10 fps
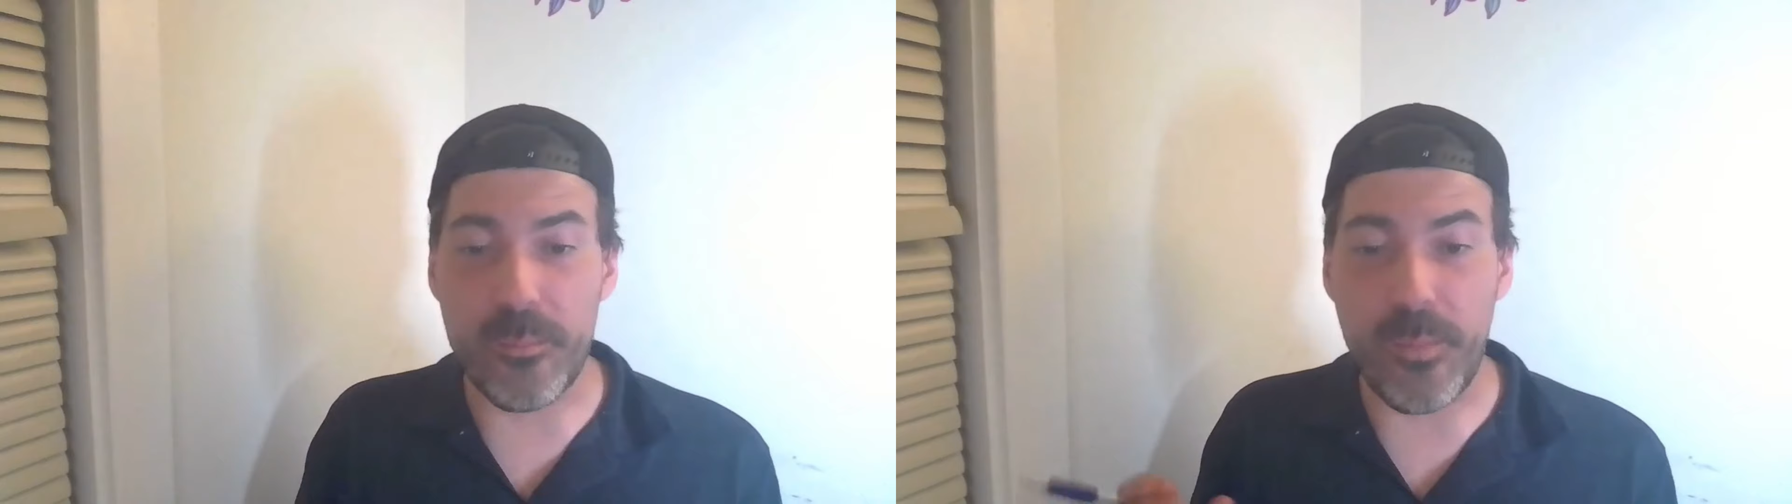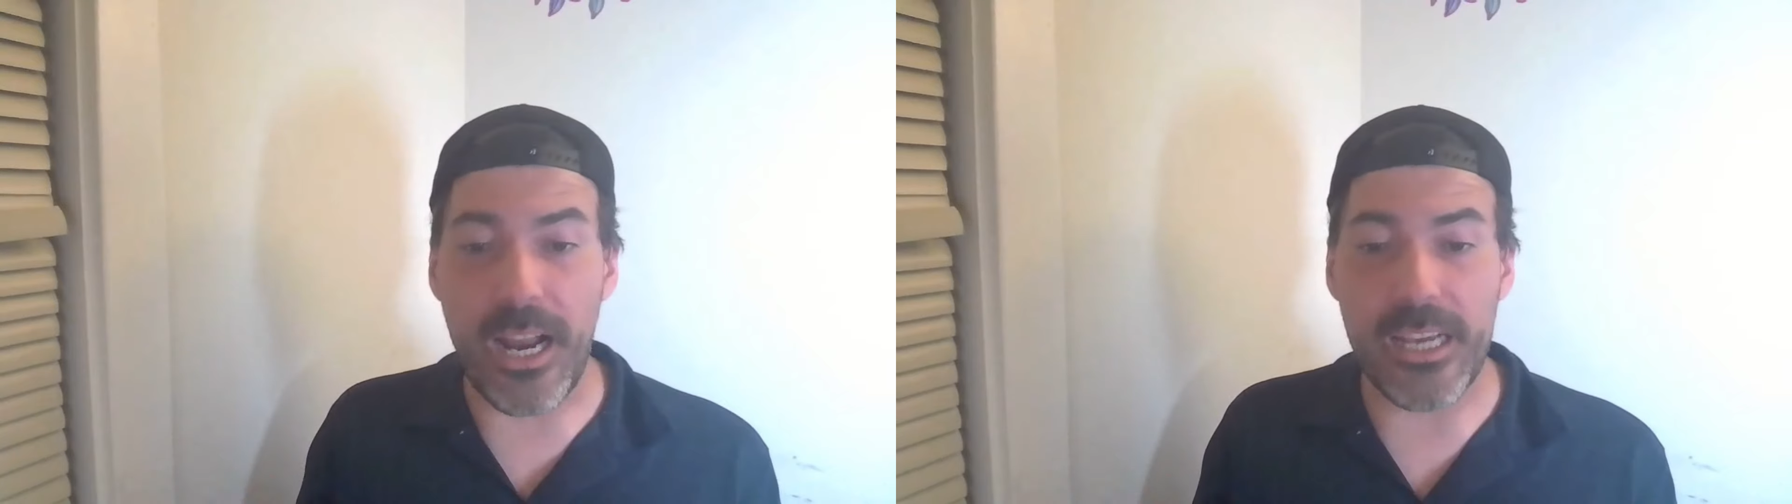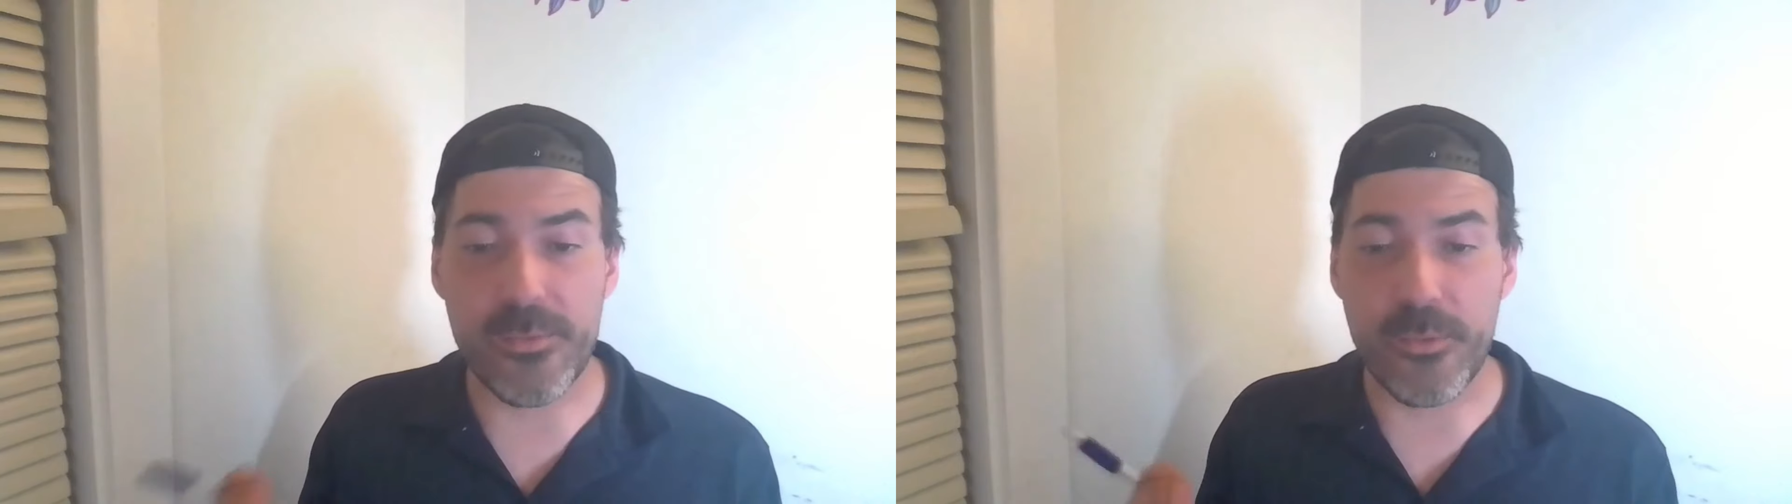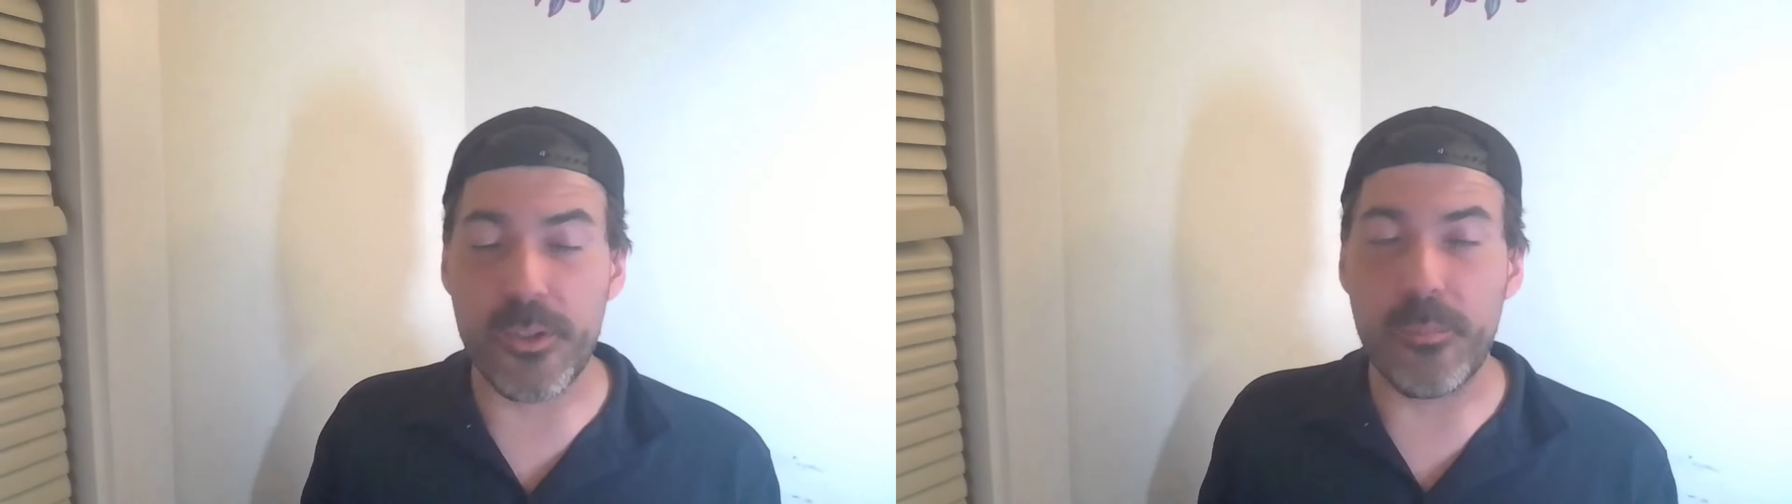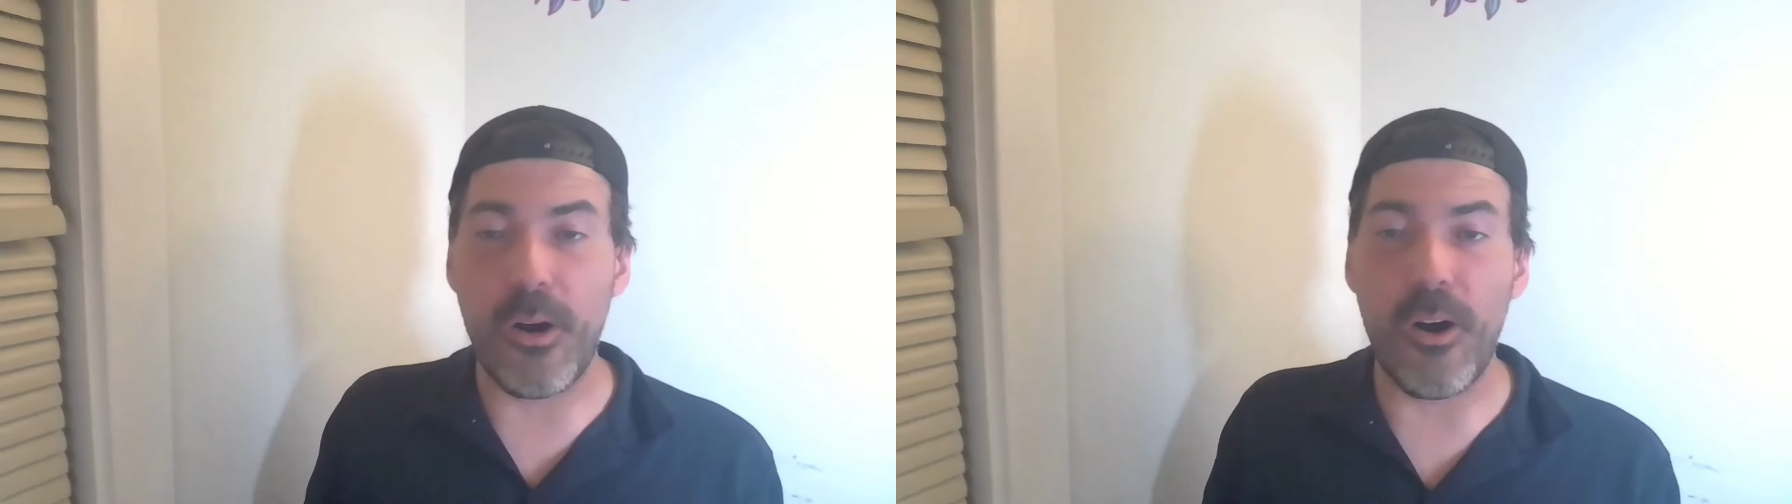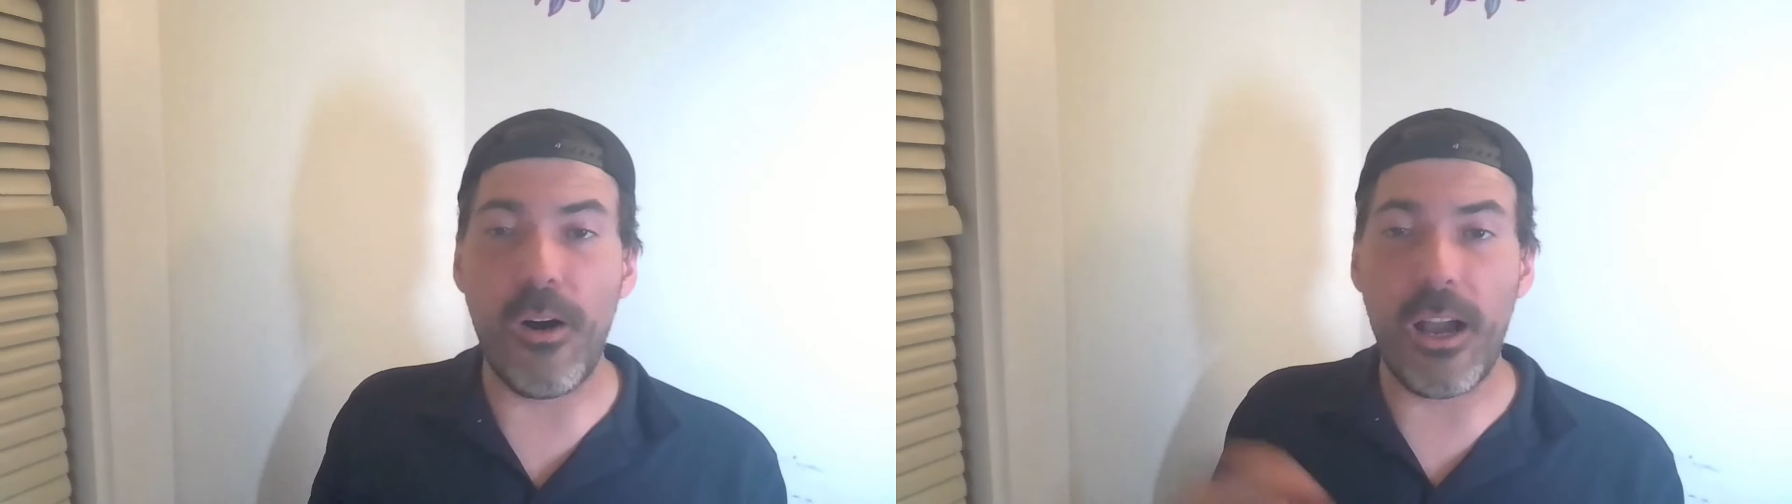biased for Nepal,